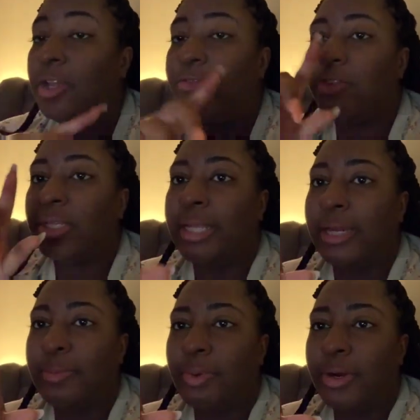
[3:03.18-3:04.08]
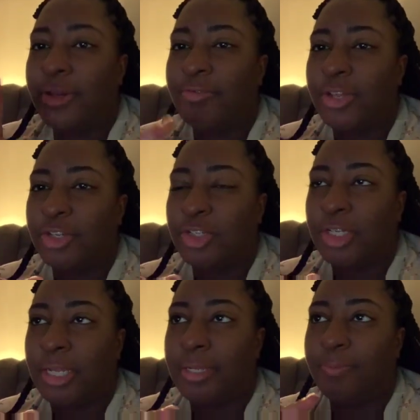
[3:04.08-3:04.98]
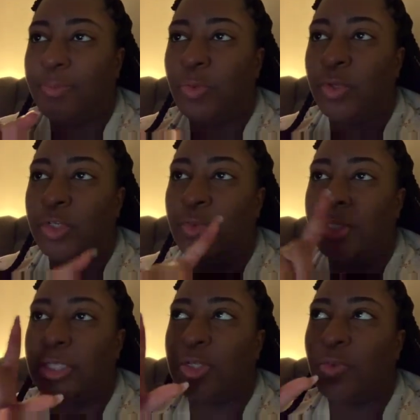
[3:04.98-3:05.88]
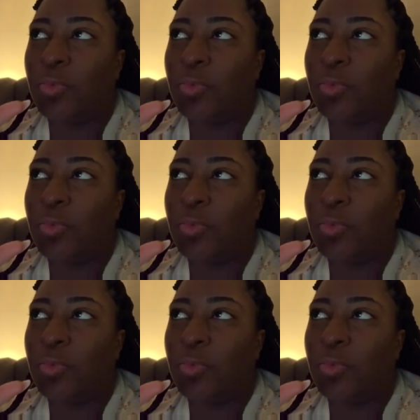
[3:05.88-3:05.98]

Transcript: for the latter part of yesterday, which was